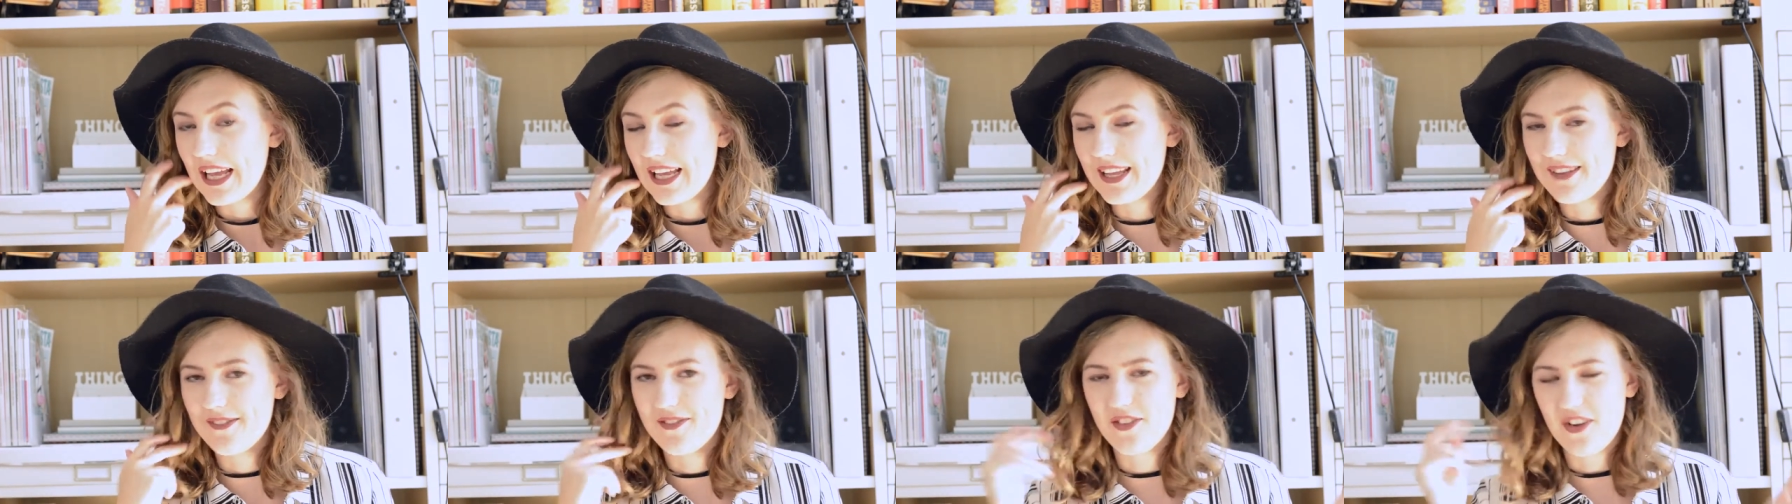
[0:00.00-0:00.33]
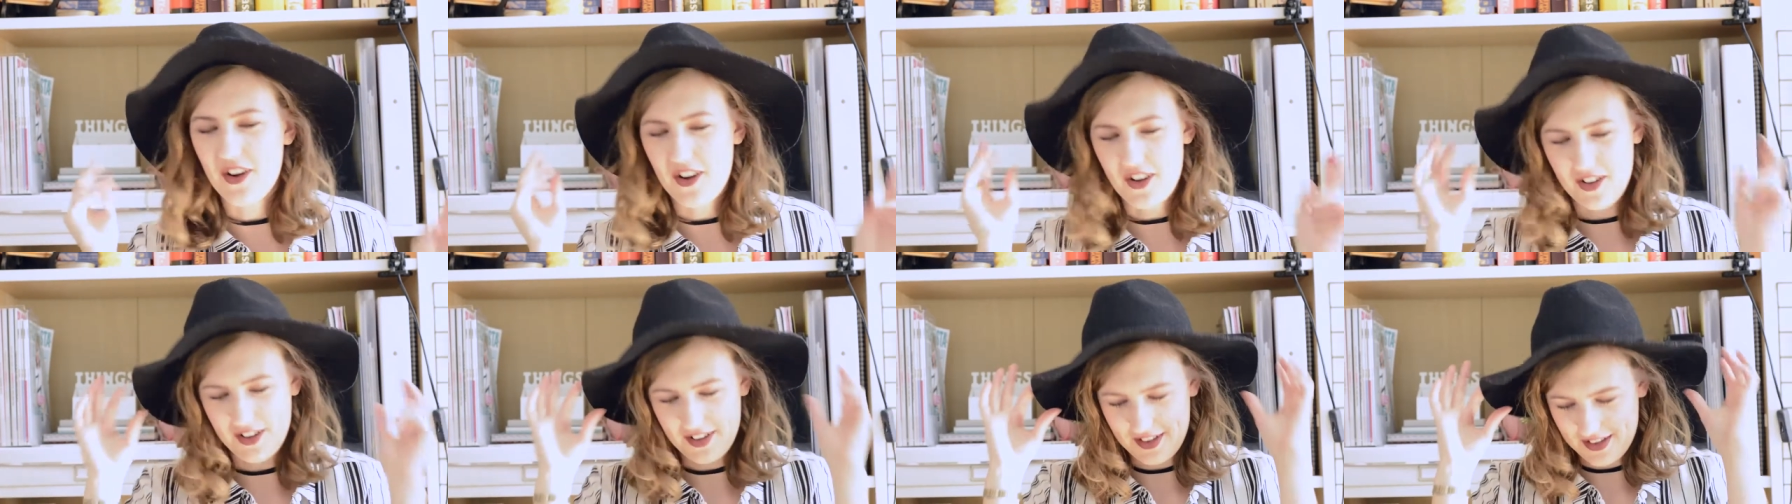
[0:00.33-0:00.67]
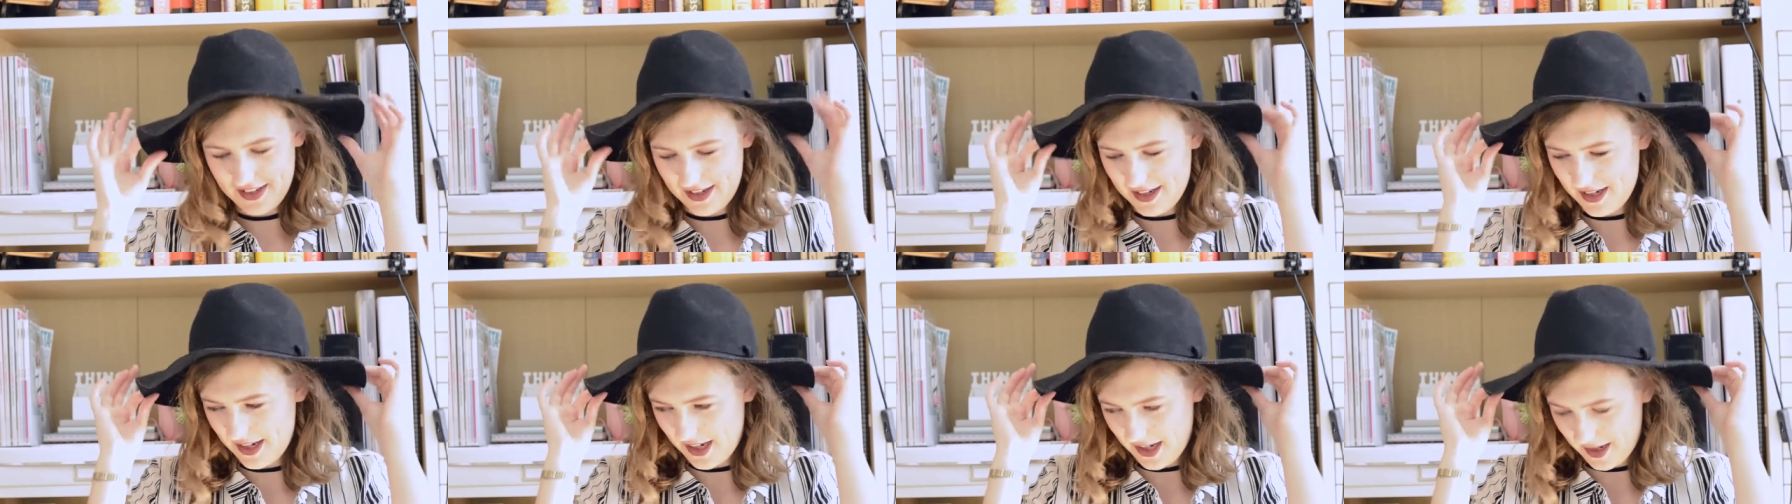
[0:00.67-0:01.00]
in
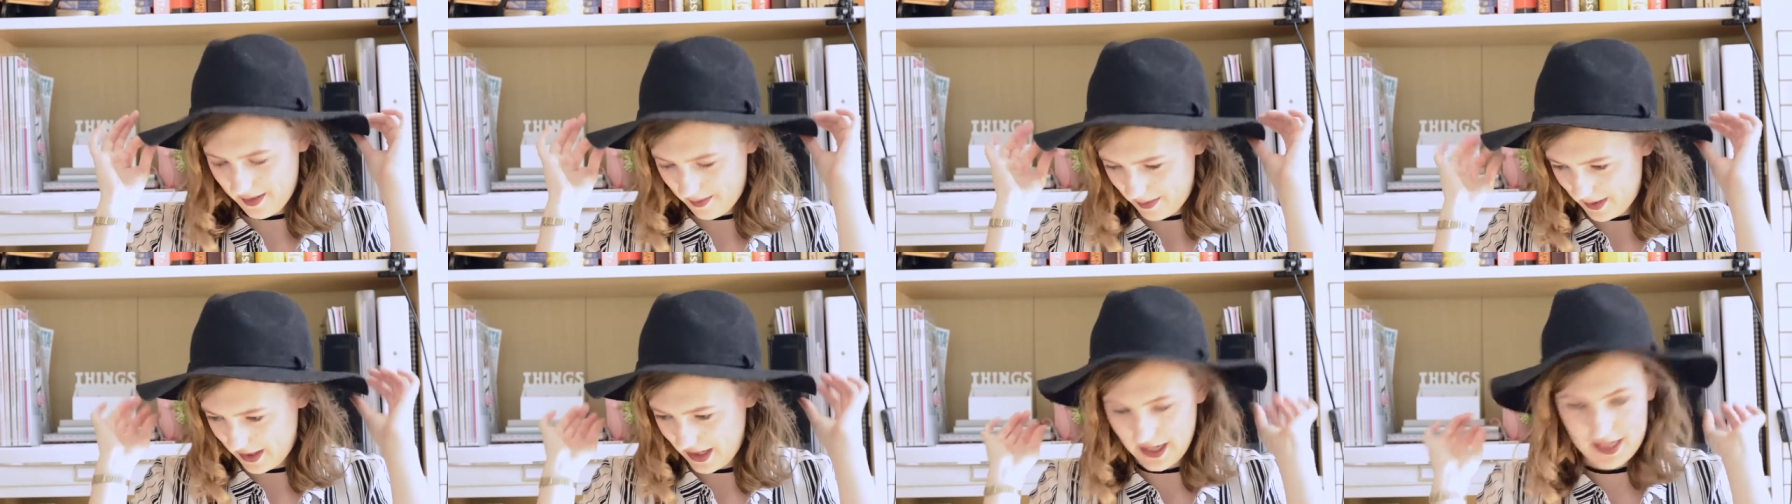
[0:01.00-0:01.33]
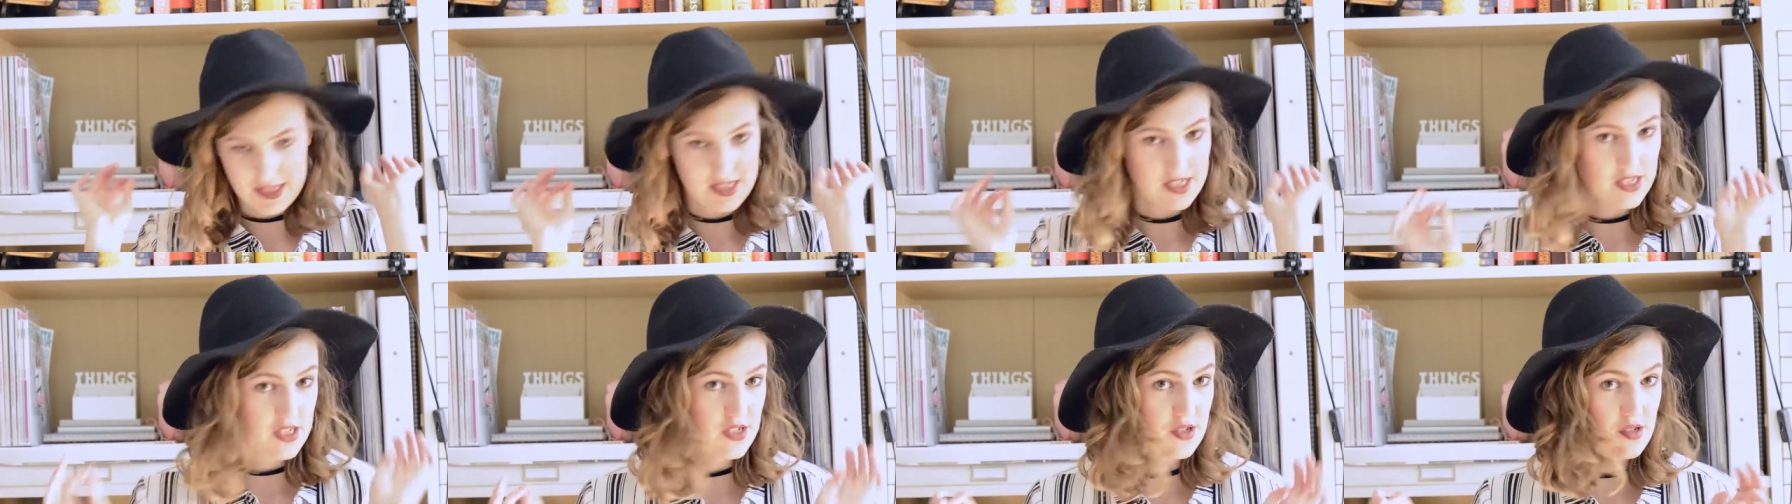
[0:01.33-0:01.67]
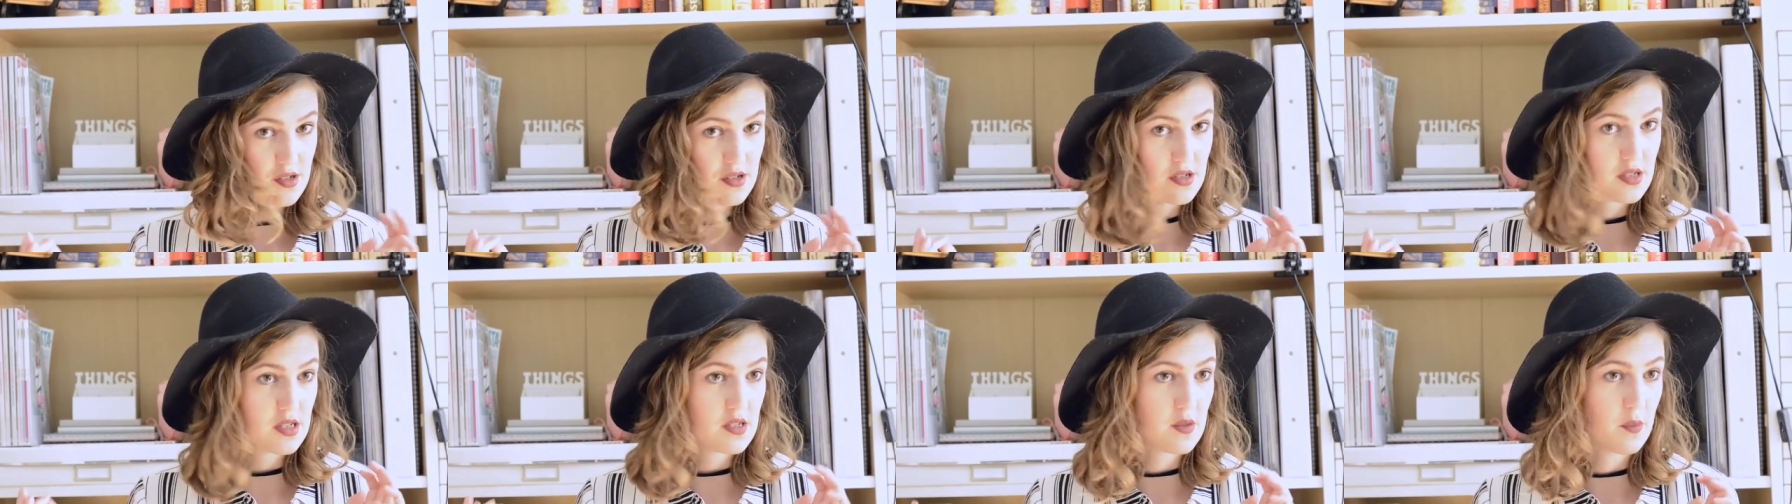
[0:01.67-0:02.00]
fall. Uh, but yeah, this is
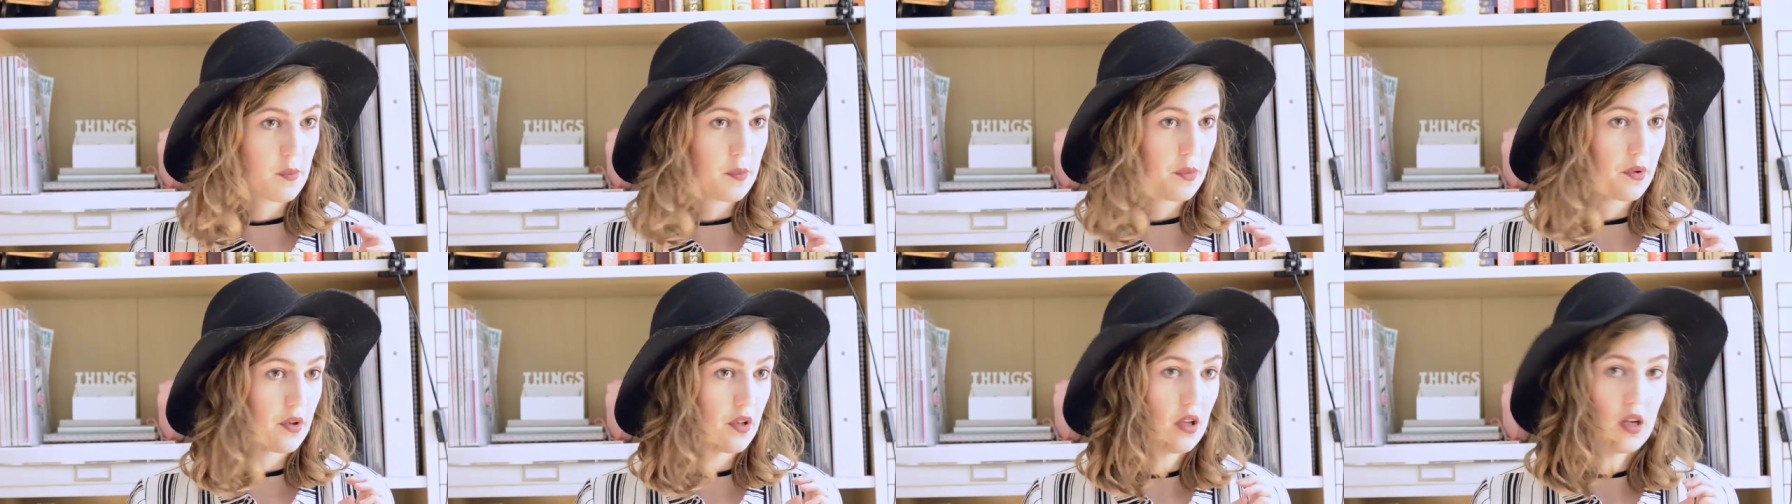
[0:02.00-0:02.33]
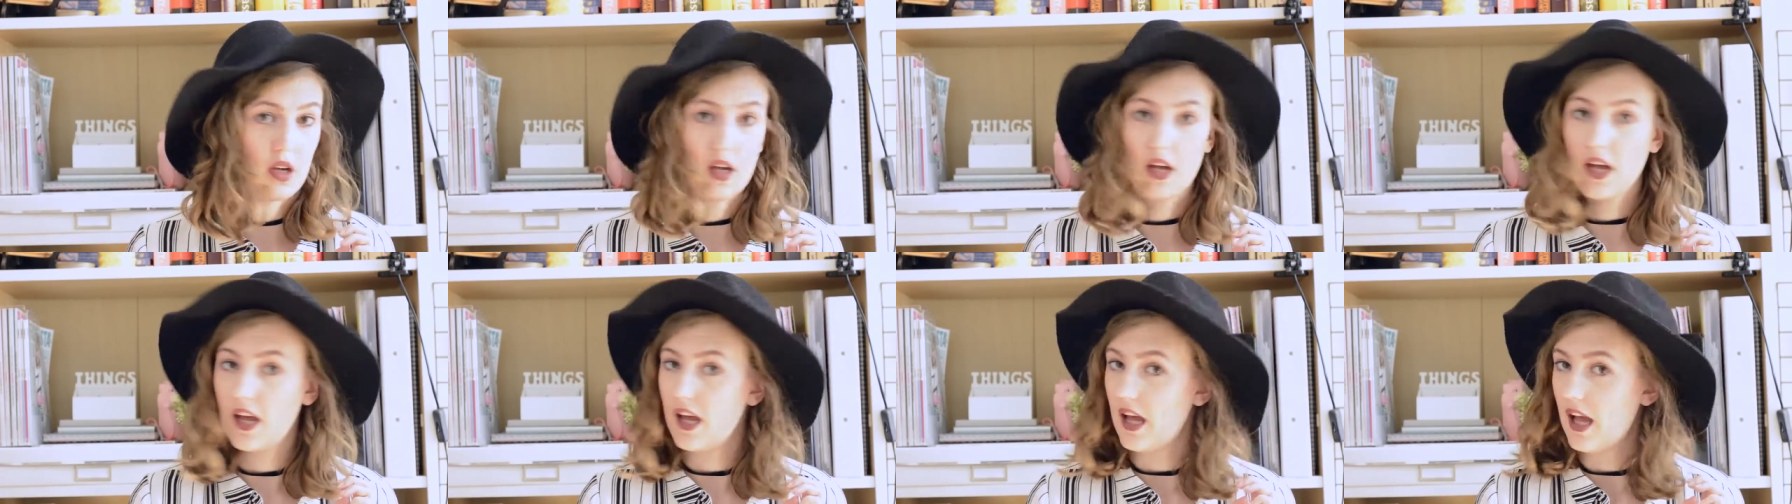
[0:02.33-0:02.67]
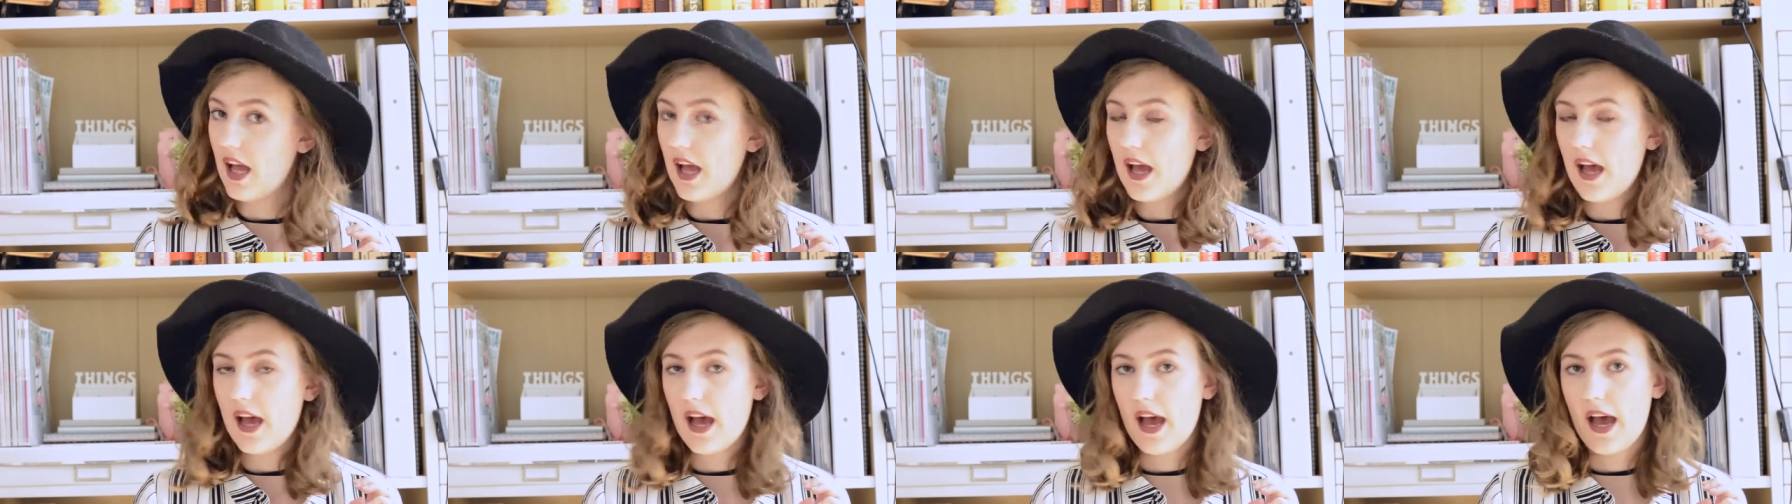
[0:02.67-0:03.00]
just a simple
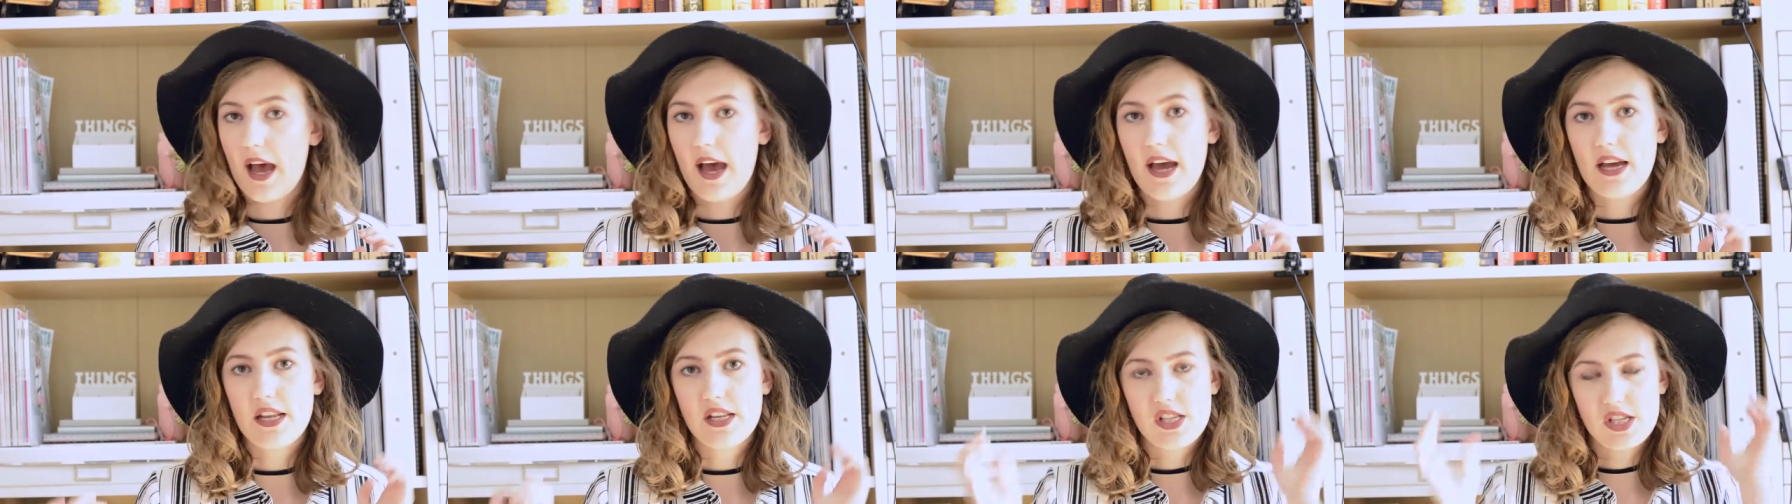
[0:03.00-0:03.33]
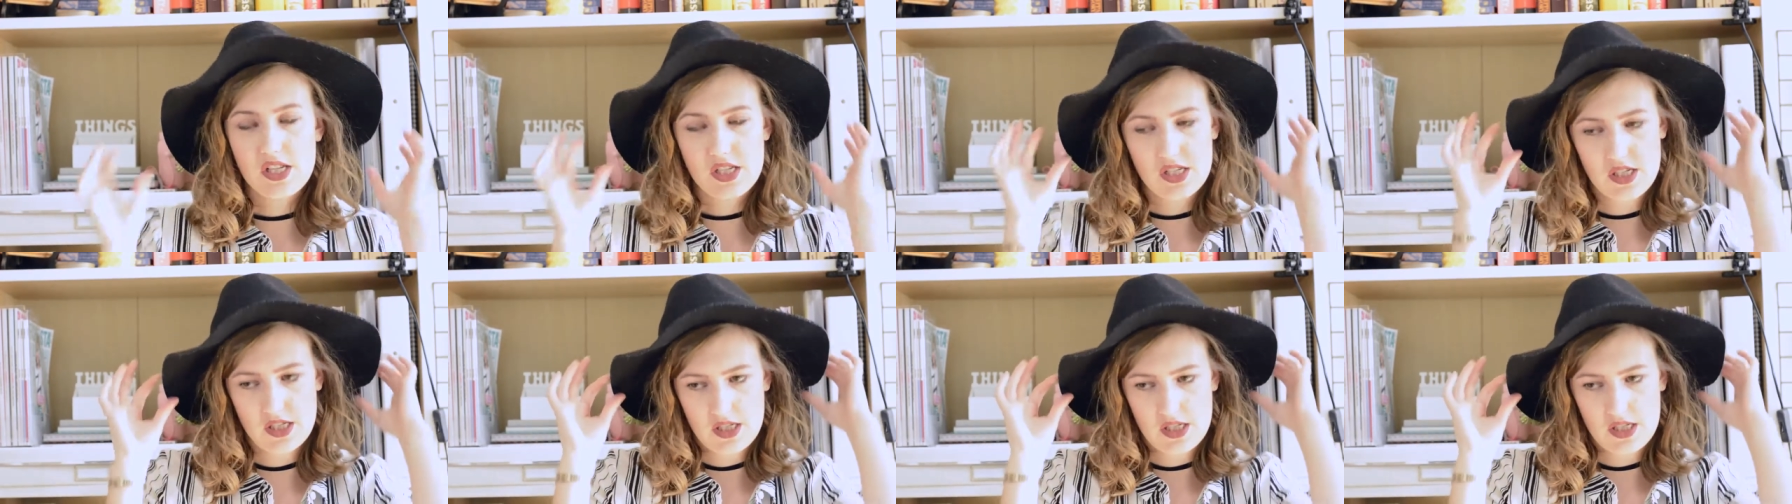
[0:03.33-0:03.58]
hat.